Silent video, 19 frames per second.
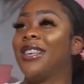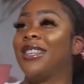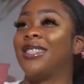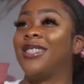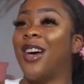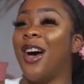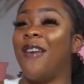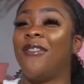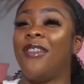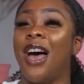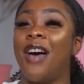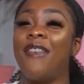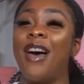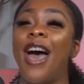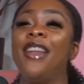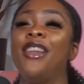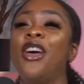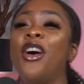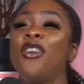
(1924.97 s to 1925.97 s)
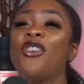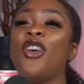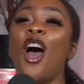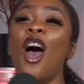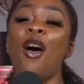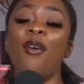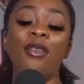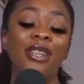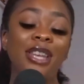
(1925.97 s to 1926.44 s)
soft life? I know
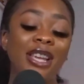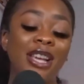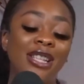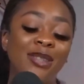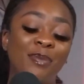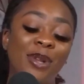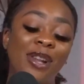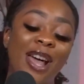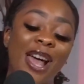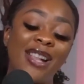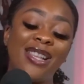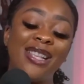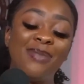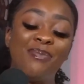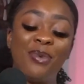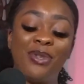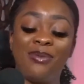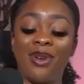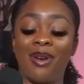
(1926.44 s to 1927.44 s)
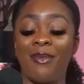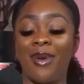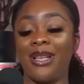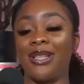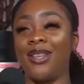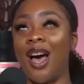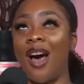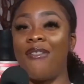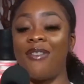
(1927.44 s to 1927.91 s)
y'all niggas be like, this bitch talking about
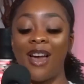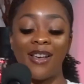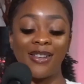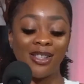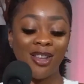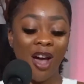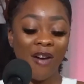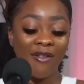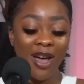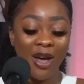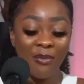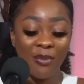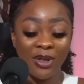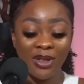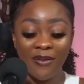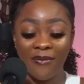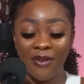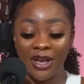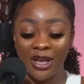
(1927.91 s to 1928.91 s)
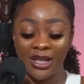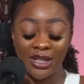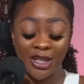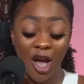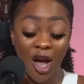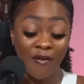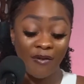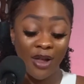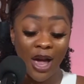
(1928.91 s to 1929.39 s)
soft life. What the fuck is
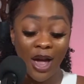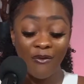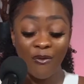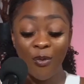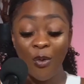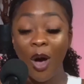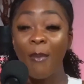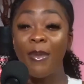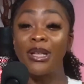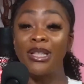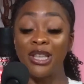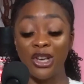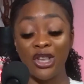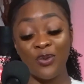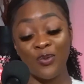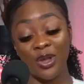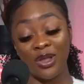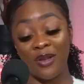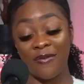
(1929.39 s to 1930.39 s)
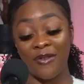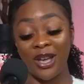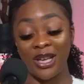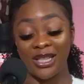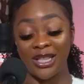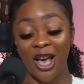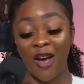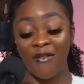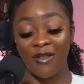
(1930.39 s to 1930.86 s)
soft life? Well, I'm gonna tell you what the
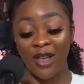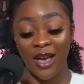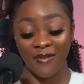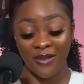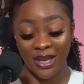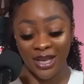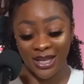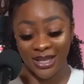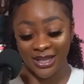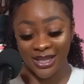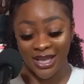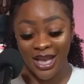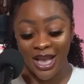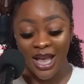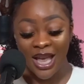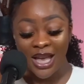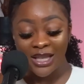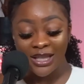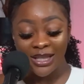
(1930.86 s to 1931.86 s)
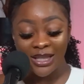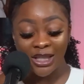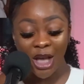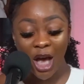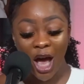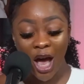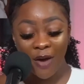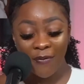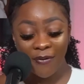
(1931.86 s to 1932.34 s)
fuck soft life is.
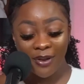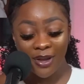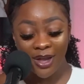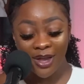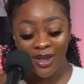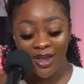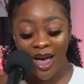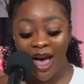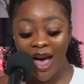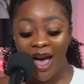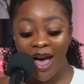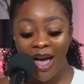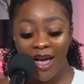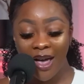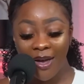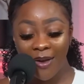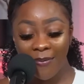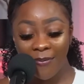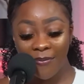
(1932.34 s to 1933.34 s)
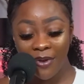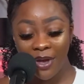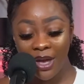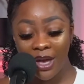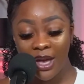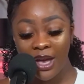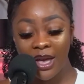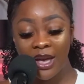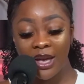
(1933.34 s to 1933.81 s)
Soft life
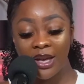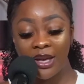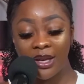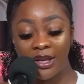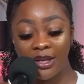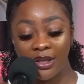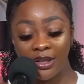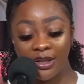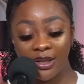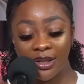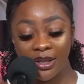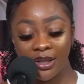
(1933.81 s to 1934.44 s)
is